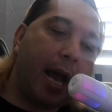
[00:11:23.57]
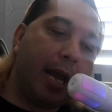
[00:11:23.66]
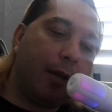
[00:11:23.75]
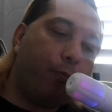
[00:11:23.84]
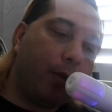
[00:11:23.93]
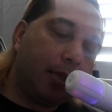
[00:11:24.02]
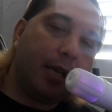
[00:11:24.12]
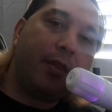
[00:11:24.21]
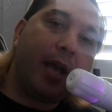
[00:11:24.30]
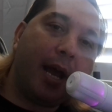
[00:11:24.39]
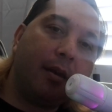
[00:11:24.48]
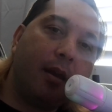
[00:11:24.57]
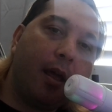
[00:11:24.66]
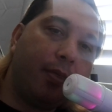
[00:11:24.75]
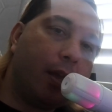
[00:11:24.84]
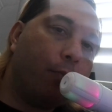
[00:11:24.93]
And if we did that,
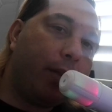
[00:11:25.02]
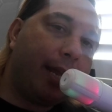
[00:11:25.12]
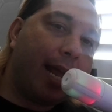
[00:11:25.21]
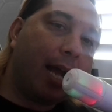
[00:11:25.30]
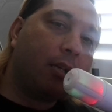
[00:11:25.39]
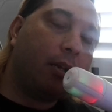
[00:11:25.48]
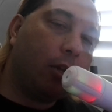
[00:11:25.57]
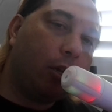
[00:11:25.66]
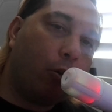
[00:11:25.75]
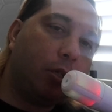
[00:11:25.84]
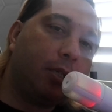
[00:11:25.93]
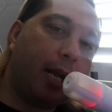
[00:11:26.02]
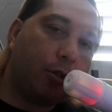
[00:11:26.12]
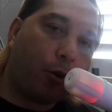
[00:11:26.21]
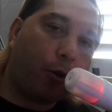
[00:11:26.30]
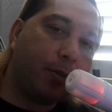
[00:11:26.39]
then we could actually
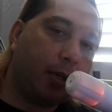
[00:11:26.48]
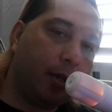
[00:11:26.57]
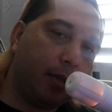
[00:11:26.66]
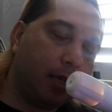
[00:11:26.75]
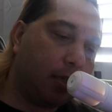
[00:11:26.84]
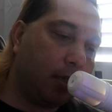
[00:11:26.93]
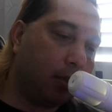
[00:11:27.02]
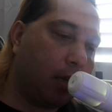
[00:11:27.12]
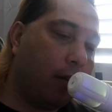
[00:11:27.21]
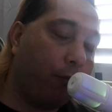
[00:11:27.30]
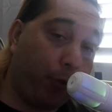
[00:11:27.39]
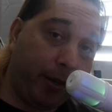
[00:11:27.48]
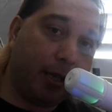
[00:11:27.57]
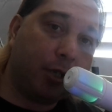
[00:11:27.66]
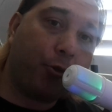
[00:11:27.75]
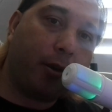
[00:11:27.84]
negotiate terms and conditions of
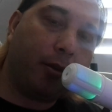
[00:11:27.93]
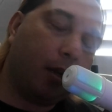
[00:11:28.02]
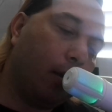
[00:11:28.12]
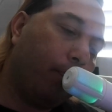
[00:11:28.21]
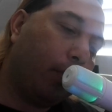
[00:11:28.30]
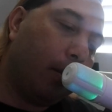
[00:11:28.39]
redistricting.